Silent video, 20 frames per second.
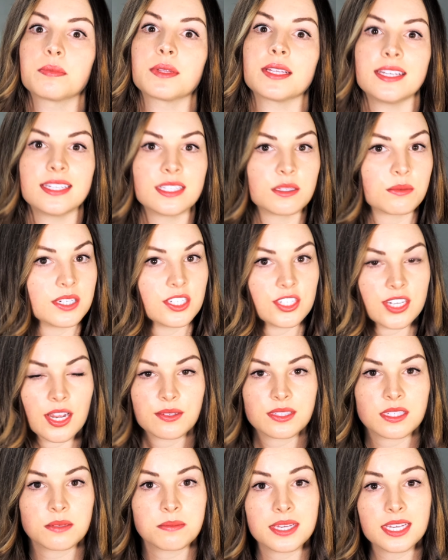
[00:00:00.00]
please reach
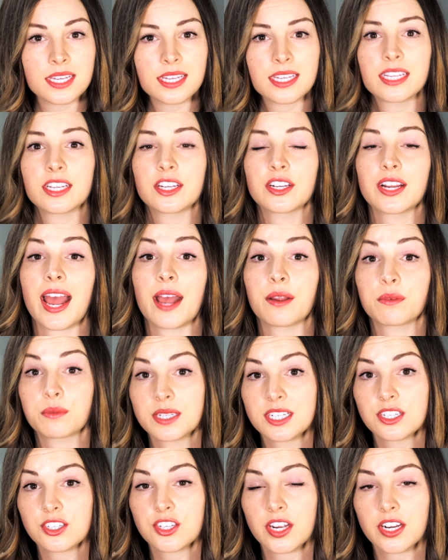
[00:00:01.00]
out to me here at
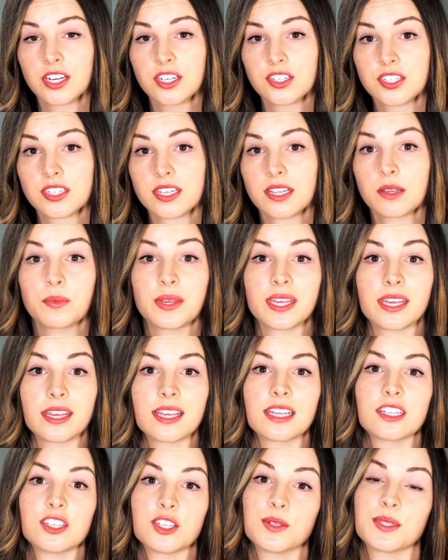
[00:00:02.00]
Recharge and we
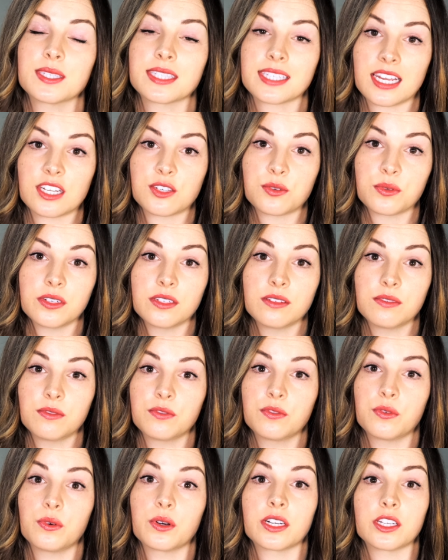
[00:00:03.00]
can get you scheduled
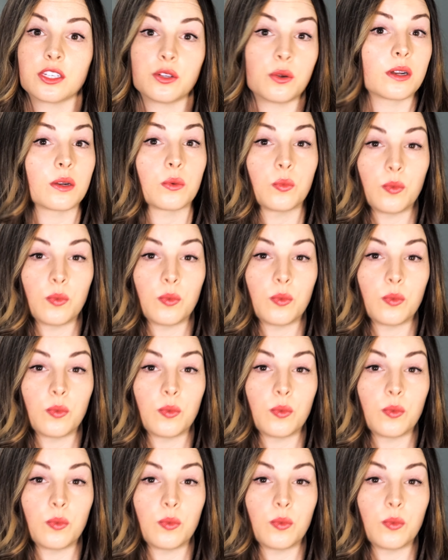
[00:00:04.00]
for your